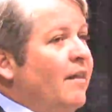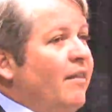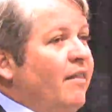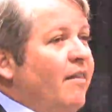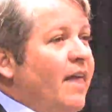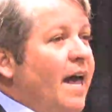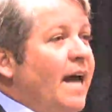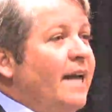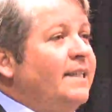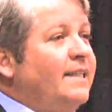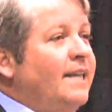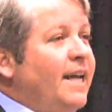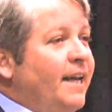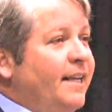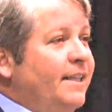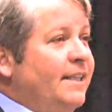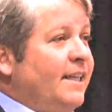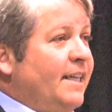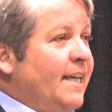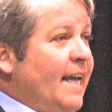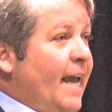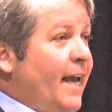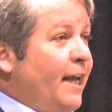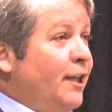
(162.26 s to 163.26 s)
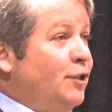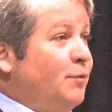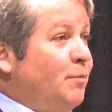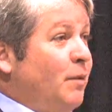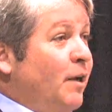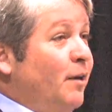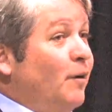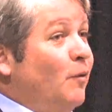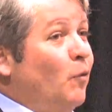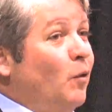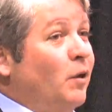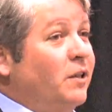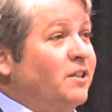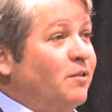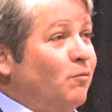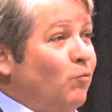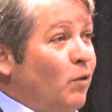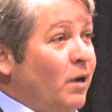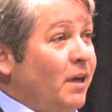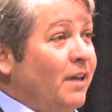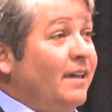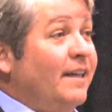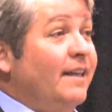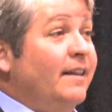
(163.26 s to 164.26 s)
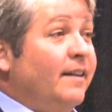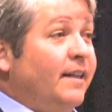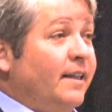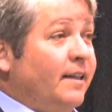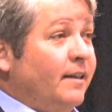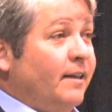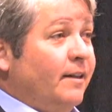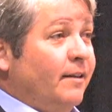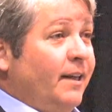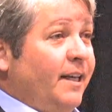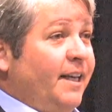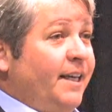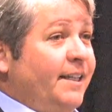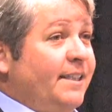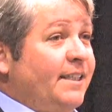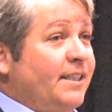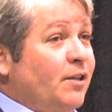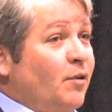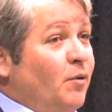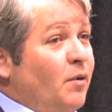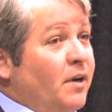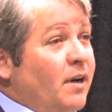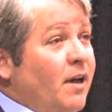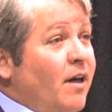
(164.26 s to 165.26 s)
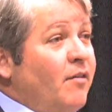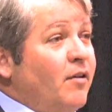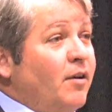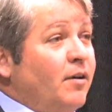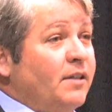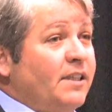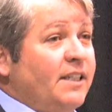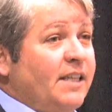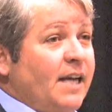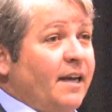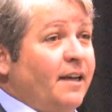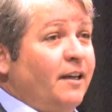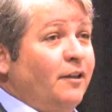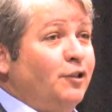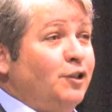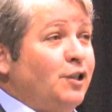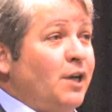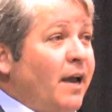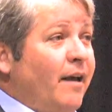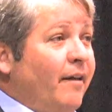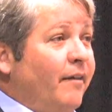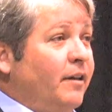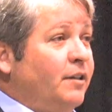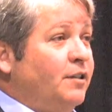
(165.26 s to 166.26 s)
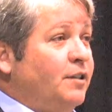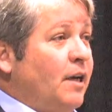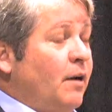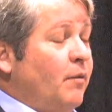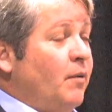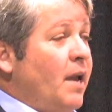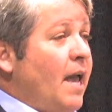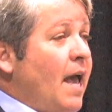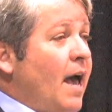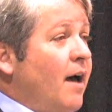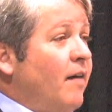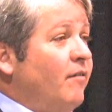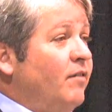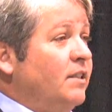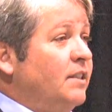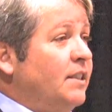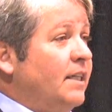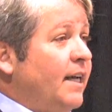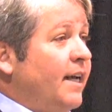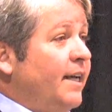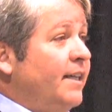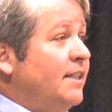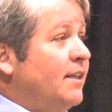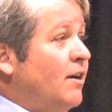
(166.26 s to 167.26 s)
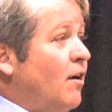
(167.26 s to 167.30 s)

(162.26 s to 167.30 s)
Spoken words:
That takes engagement, which really leads to another second challenge that we have in today's